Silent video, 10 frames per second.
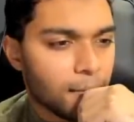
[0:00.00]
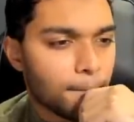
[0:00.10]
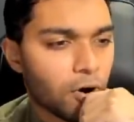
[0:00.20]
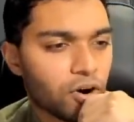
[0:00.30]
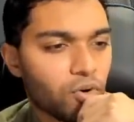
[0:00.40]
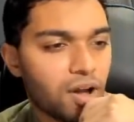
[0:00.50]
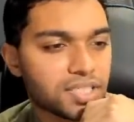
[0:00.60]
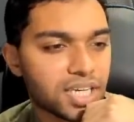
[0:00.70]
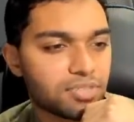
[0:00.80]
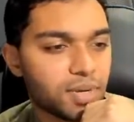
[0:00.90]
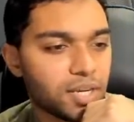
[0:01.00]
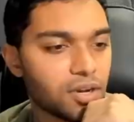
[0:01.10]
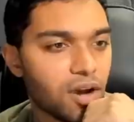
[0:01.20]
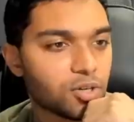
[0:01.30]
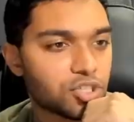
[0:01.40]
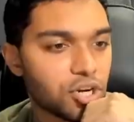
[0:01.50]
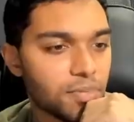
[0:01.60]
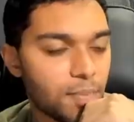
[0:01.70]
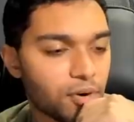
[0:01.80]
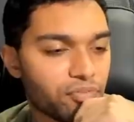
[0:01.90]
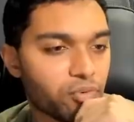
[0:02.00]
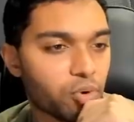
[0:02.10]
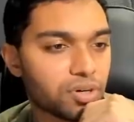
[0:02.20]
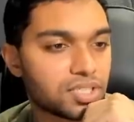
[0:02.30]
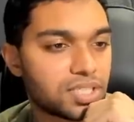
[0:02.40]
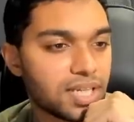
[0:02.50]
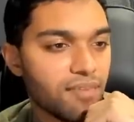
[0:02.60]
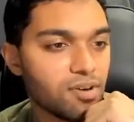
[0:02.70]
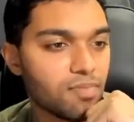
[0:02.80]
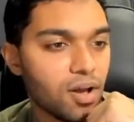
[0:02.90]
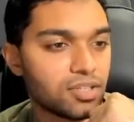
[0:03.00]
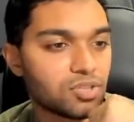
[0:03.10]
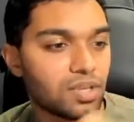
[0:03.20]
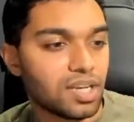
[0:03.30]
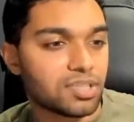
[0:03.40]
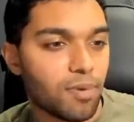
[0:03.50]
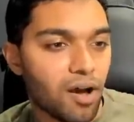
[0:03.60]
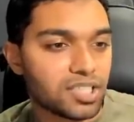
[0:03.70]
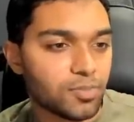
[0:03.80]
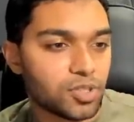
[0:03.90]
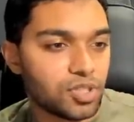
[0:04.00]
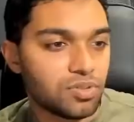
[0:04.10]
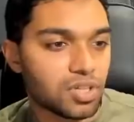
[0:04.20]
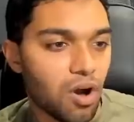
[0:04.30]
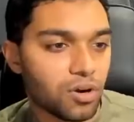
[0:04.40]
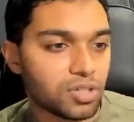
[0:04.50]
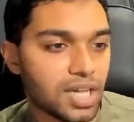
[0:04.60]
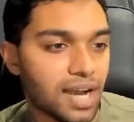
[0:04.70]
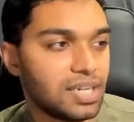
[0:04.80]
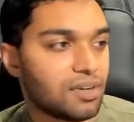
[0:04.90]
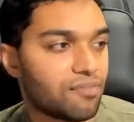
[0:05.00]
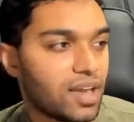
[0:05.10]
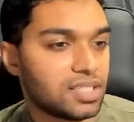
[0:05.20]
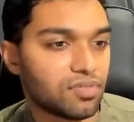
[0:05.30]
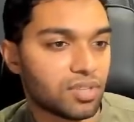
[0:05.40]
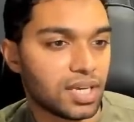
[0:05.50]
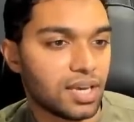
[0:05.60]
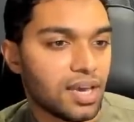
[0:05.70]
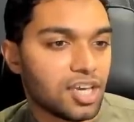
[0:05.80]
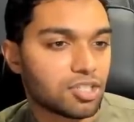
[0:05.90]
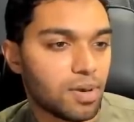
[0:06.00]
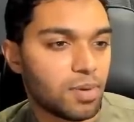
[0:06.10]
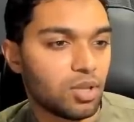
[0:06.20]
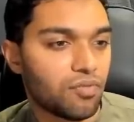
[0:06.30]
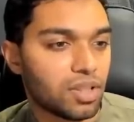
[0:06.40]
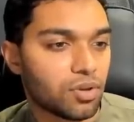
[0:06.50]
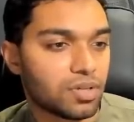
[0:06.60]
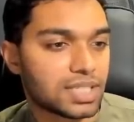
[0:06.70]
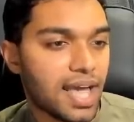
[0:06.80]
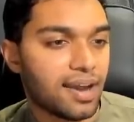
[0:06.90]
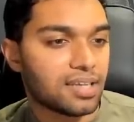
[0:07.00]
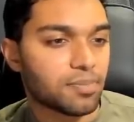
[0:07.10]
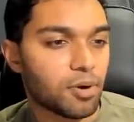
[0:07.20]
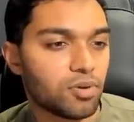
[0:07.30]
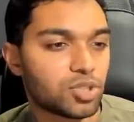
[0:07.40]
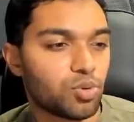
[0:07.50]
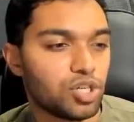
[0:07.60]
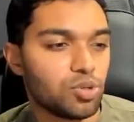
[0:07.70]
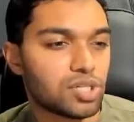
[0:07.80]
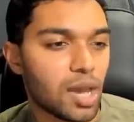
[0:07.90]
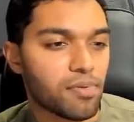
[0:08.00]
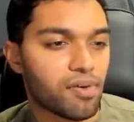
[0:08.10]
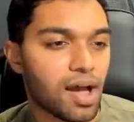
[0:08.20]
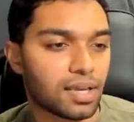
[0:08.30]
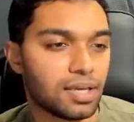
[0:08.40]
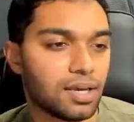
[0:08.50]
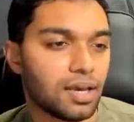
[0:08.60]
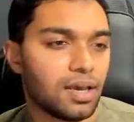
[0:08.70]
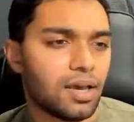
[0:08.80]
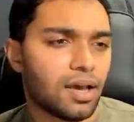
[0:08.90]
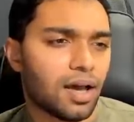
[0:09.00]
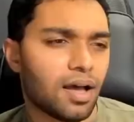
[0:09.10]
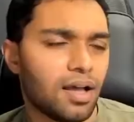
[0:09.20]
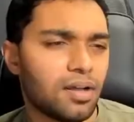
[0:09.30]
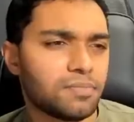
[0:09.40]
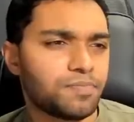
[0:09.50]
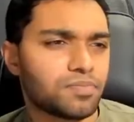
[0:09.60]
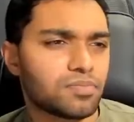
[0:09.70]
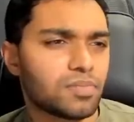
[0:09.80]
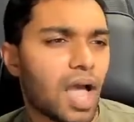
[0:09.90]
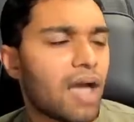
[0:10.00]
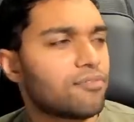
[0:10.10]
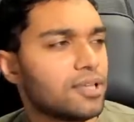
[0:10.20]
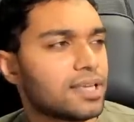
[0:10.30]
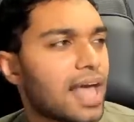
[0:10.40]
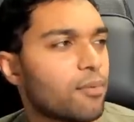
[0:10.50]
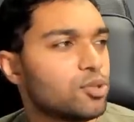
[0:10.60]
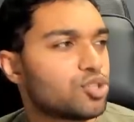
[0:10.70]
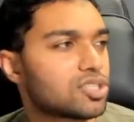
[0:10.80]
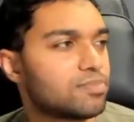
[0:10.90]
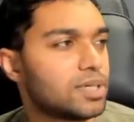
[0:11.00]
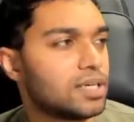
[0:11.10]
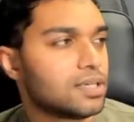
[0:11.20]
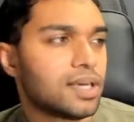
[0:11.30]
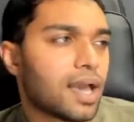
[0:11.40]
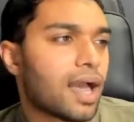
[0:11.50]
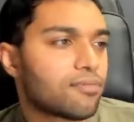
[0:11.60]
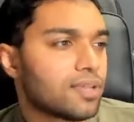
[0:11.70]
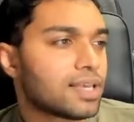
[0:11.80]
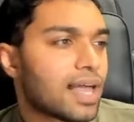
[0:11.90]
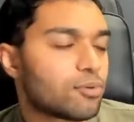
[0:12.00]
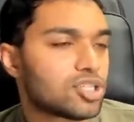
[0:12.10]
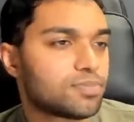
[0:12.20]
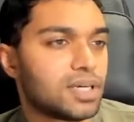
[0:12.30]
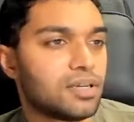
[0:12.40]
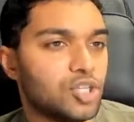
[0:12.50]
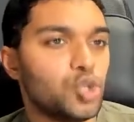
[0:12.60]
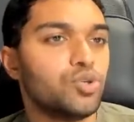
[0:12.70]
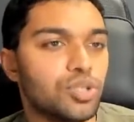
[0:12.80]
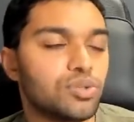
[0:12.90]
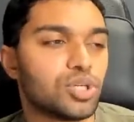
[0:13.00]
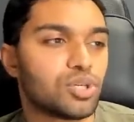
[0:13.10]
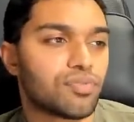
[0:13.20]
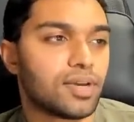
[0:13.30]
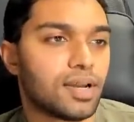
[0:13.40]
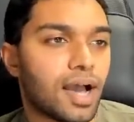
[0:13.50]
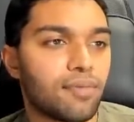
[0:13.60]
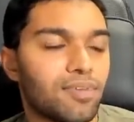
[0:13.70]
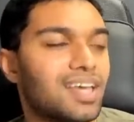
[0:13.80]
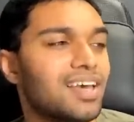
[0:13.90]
Mark Ross, thanks for being a Yonko tier member for 7 months. You think it's possible to use Conqueror's Haki defensively? So maybe Luffy learns that as opposed to a new type of Haki. I feel like that would just be, a new usage of it. I've